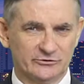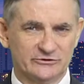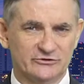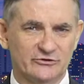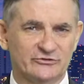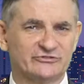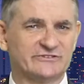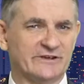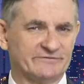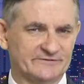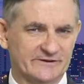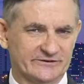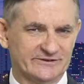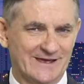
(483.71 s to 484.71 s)
reduce
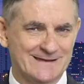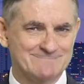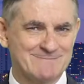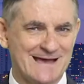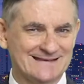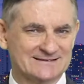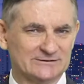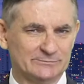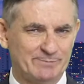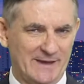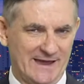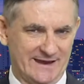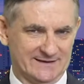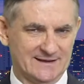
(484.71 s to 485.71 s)
stiffness and muscle
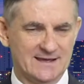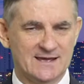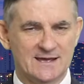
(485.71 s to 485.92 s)
pain